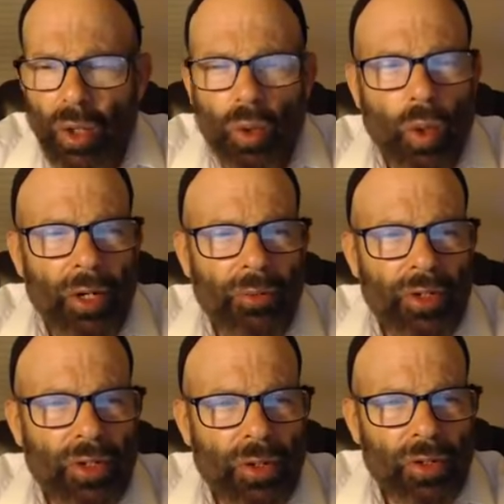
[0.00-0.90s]

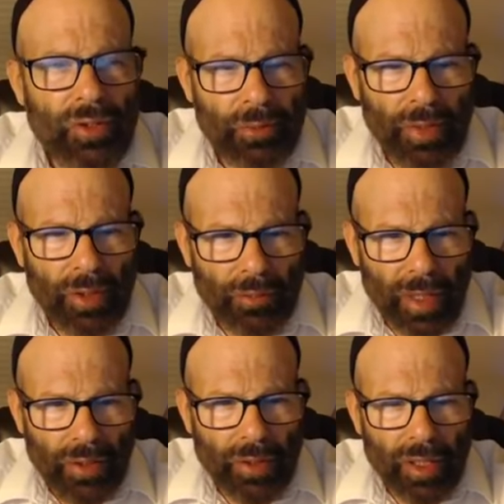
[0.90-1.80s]
quadrant journals from
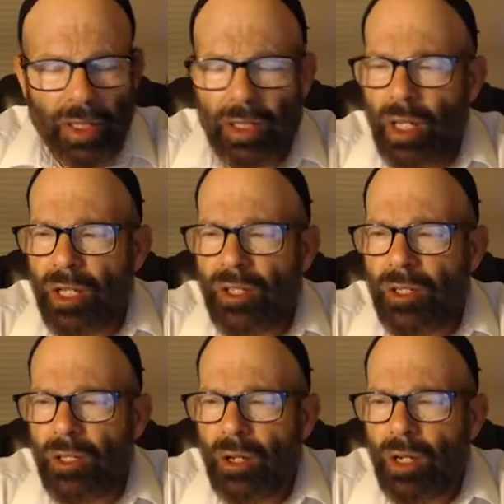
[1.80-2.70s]
my Jungian days.